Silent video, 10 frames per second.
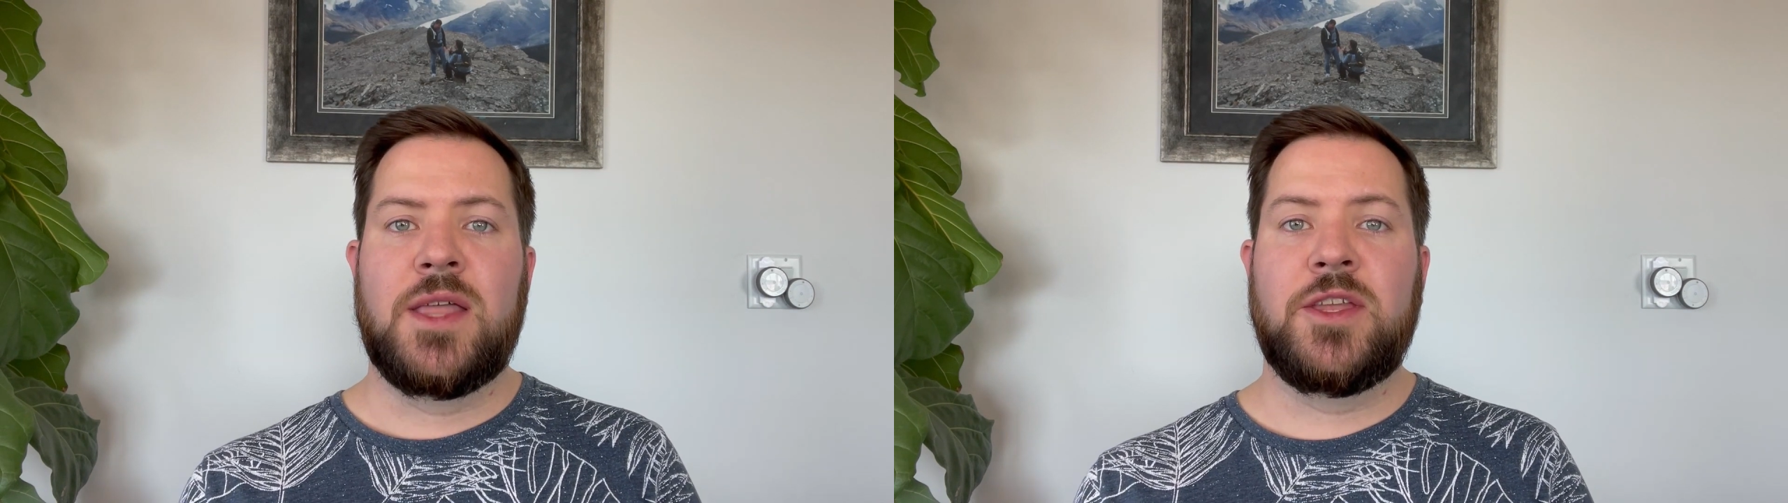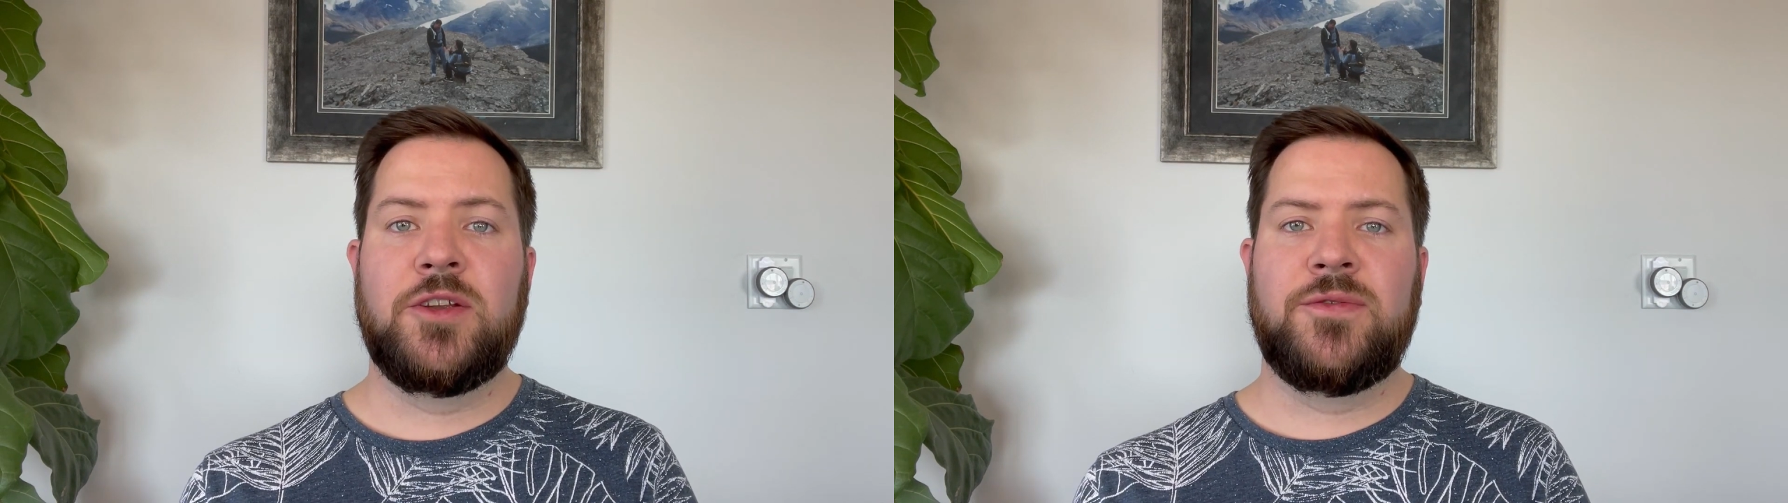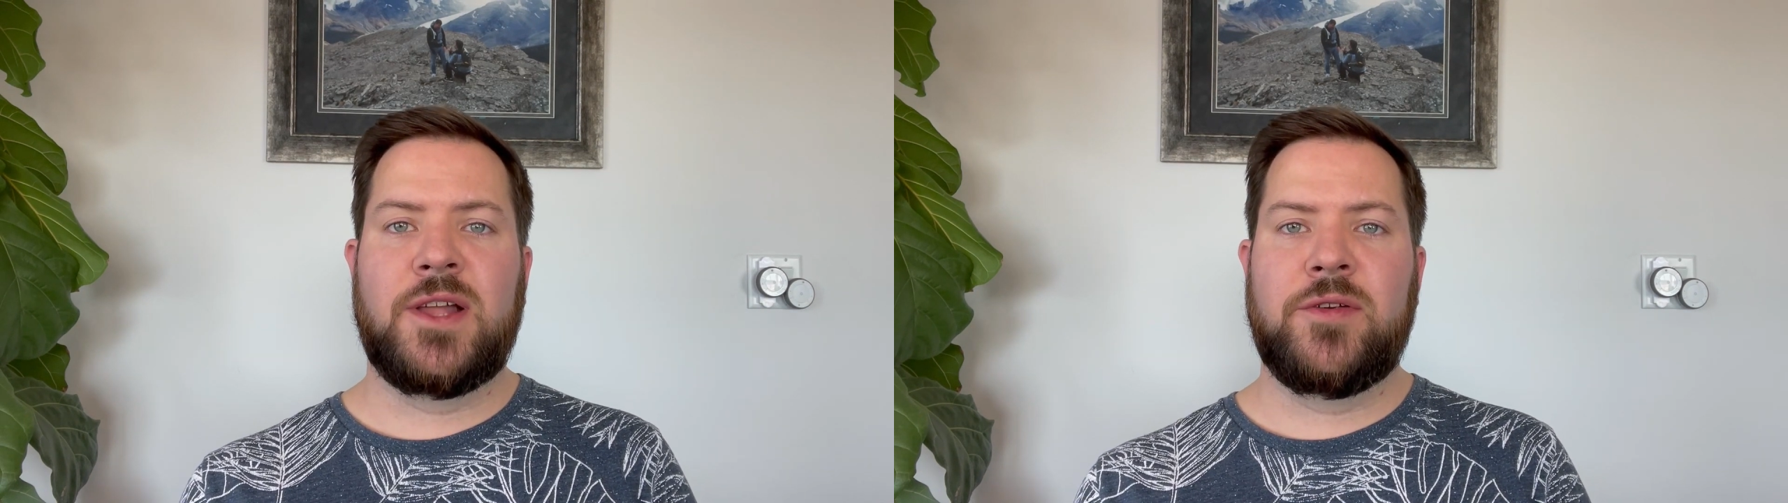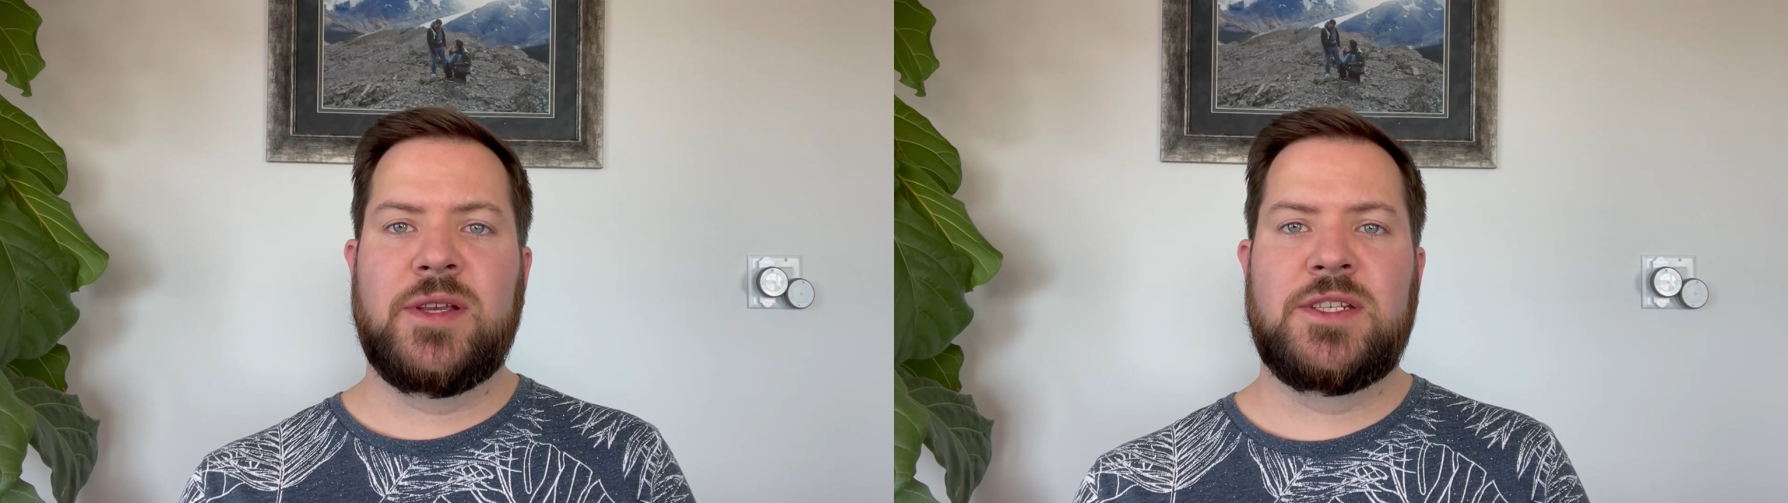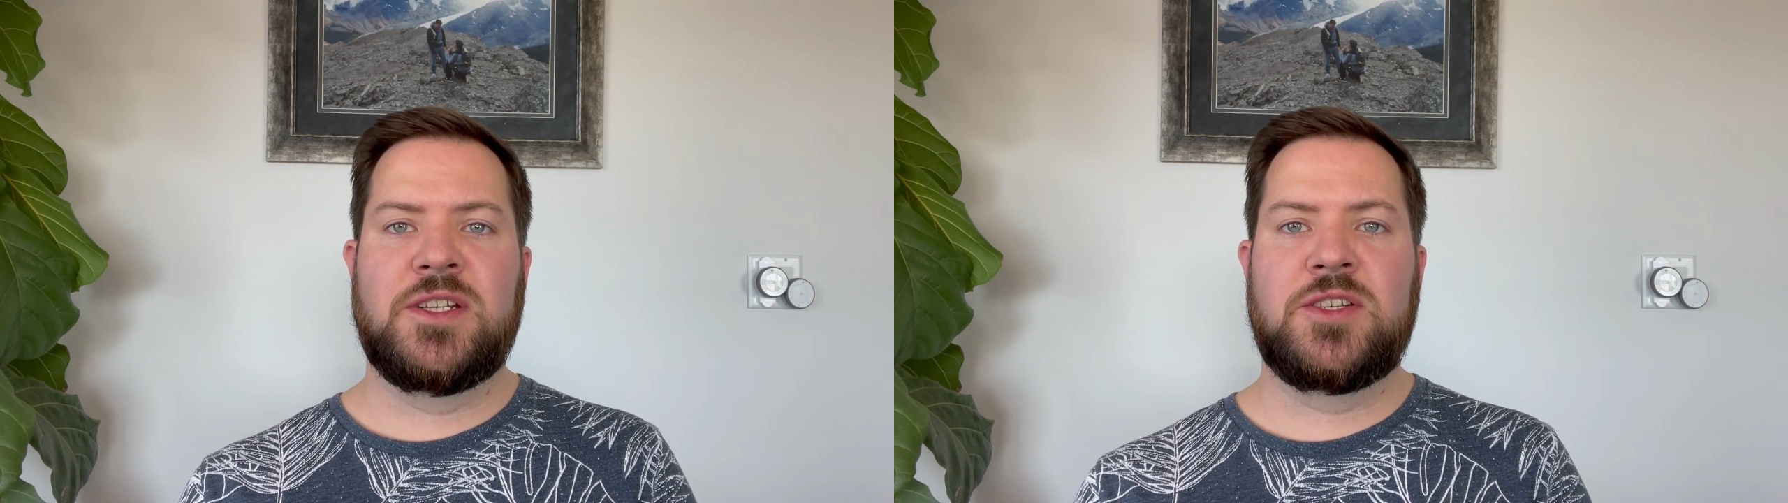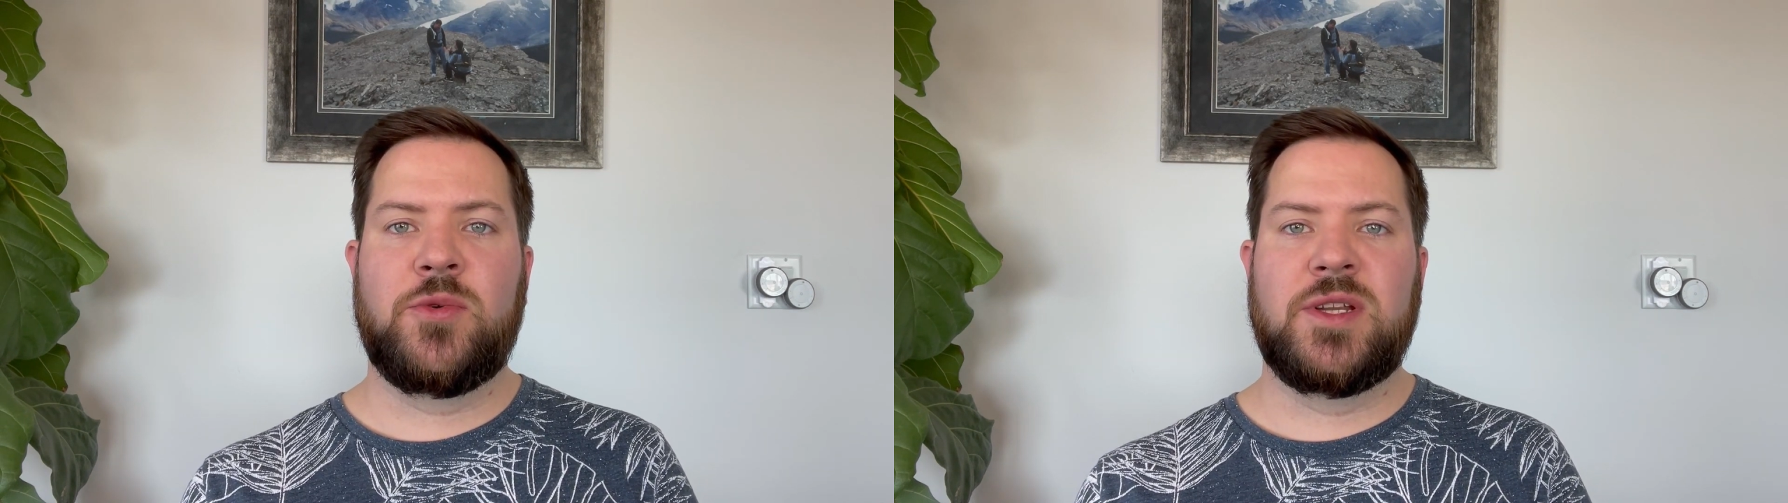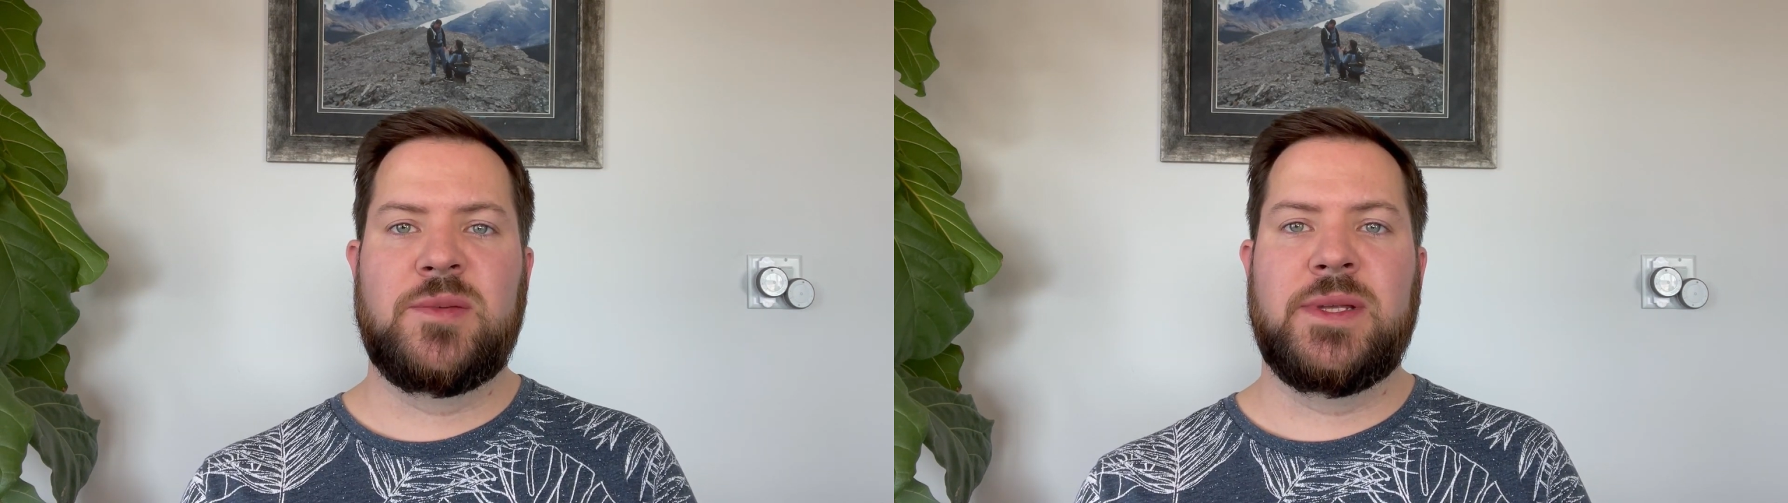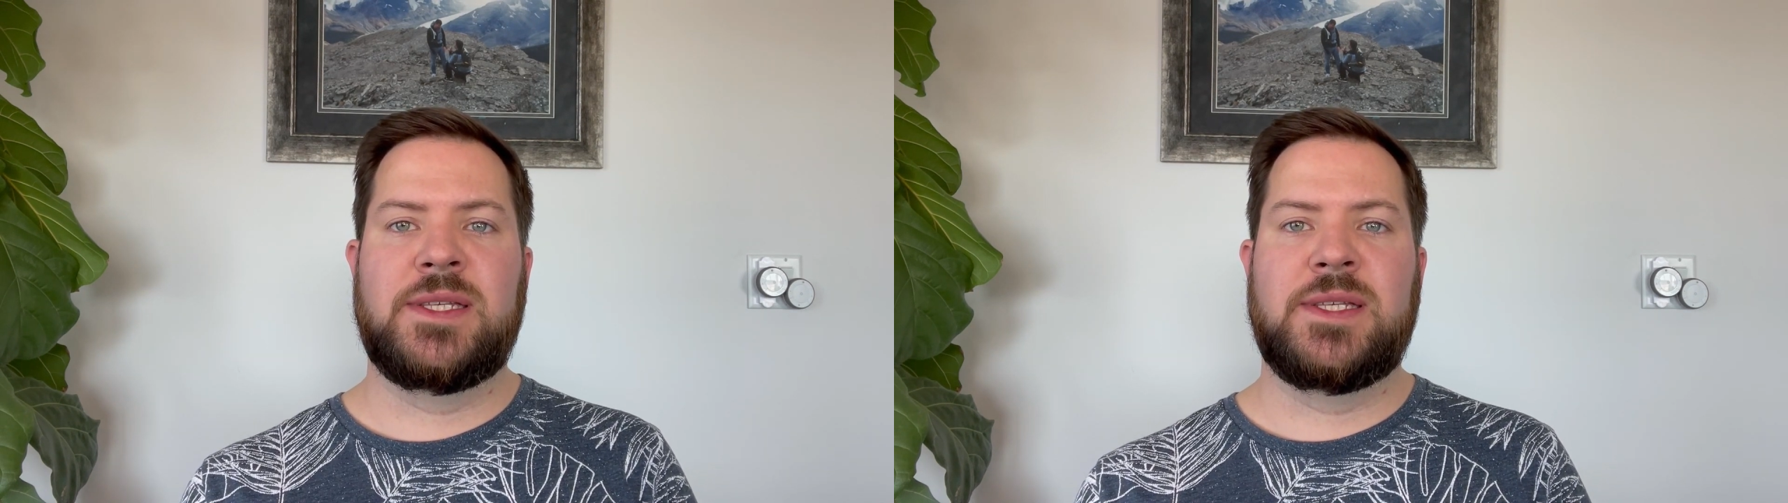And then your flowering stage is going to be